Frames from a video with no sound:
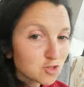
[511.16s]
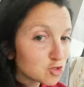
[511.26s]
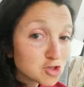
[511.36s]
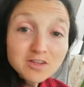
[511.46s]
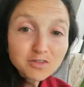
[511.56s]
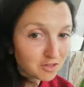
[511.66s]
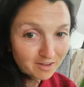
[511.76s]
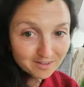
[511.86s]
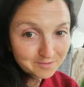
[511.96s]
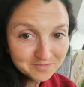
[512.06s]
Just
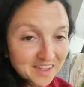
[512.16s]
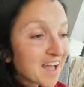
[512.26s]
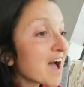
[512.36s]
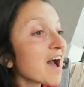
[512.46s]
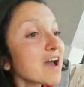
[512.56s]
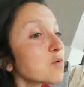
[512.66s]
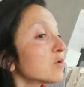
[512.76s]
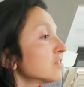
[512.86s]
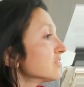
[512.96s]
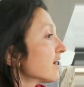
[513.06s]
the. I
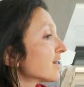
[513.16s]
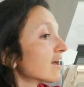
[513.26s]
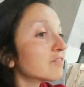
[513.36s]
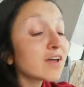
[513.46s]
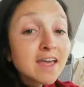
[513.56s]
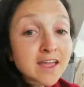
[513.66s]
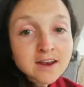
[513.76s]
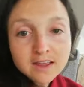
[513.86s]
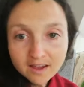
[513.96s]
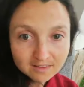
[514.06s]
will not have
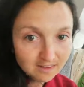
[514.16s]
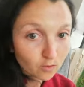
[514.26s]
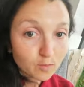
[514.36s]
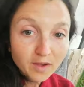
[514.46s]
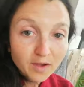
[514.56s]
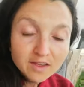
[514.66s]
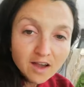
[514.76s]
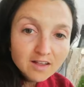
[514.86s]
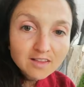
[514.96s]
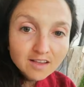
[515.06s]
any idea what my
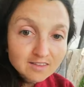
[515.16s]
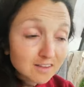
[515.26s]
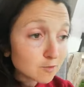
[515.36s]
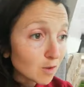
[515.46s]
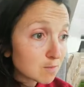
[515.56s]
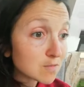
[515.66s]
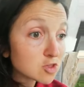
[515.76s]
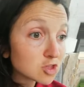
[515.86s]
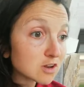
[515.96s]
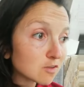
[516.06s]
context is, my
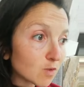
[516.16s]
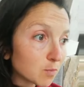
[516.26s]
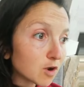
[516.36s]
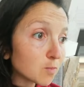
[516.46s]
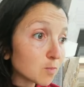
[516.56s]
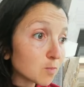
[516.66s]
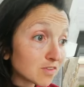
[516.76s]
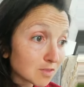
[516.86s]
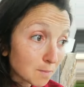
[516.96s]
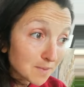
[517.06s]
mission is, my purpose,
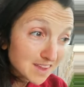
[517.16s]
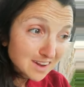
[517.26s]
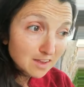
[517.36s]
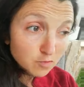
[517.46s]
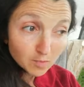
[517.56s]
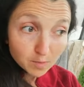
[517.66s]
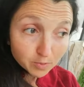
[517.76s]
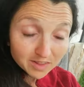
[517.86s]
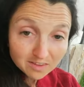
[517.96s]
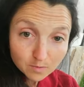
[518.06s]
the meaning of my
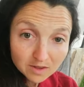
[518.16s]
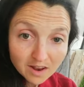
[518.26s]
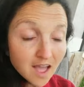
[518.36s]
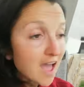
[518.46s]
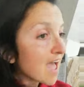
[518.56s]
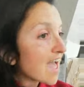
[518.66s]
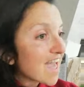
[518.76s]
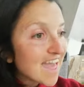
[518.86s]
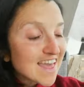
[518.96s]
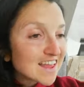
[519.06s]
placement,
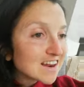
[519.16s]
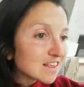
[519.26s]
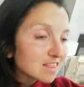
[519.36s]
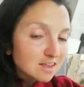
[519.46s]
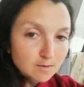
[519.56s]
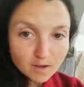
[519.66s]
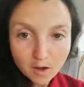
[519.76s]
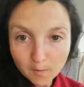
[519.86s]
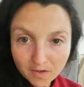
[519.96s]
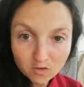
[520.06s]
anything
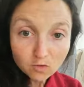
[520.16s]
about my